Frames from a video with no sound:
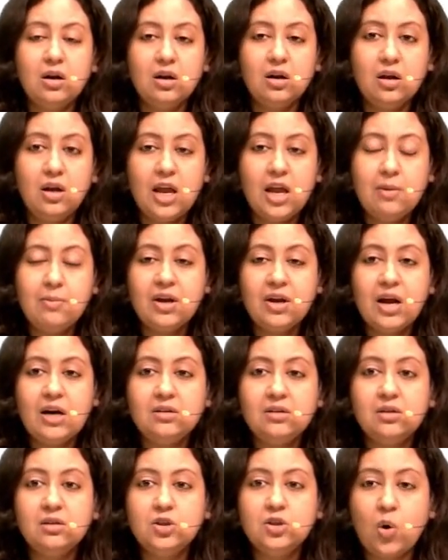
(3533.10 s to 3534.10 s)
aiming at
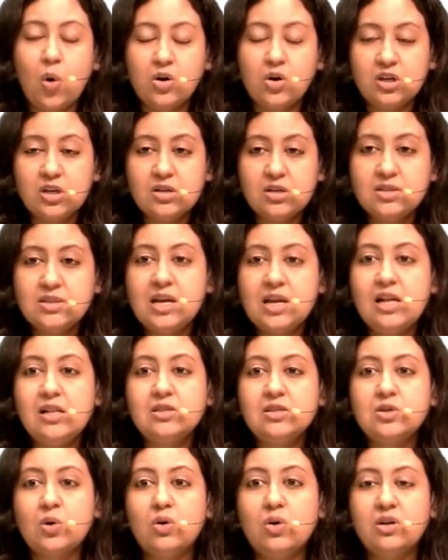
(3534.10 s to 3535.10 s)
the daughter
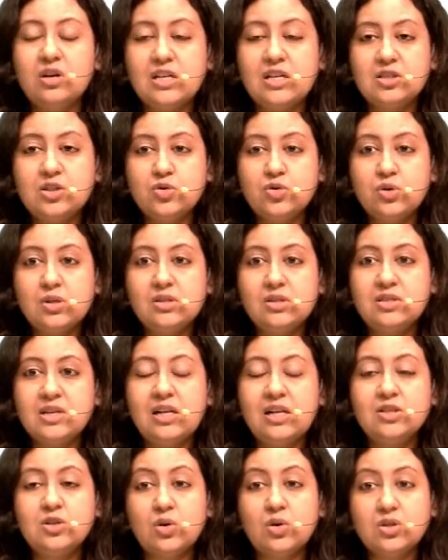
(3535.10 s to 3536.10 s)
cells or residual
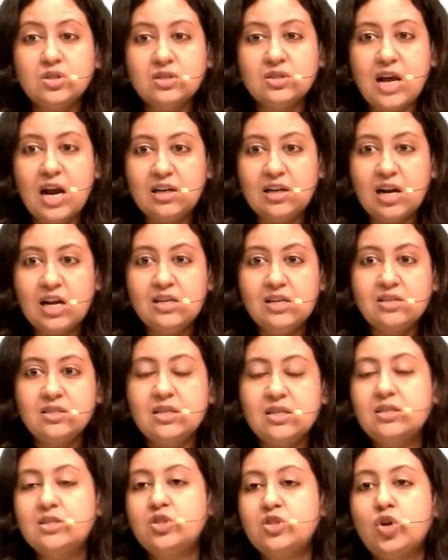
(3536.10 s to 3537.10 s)
cells or satellite
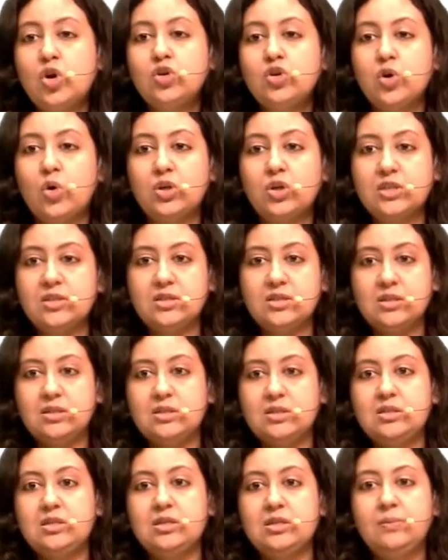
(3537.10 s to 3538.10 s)
cysts or daughter
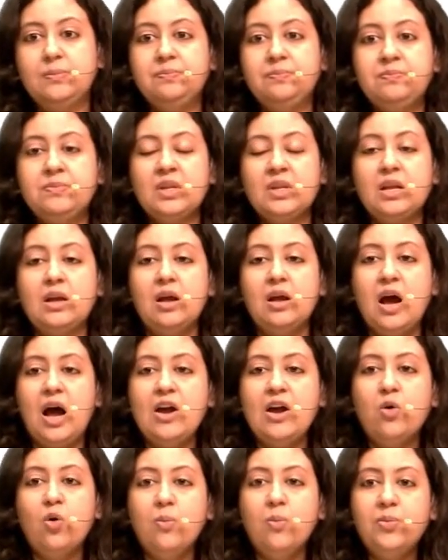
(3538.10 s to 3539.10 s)
cysts. I
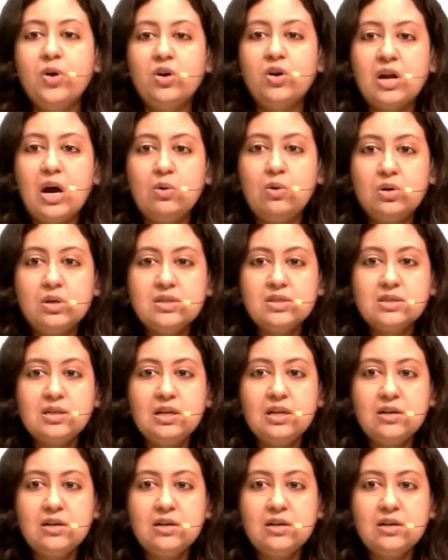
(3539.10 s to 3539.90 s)
hope your doubt is clear,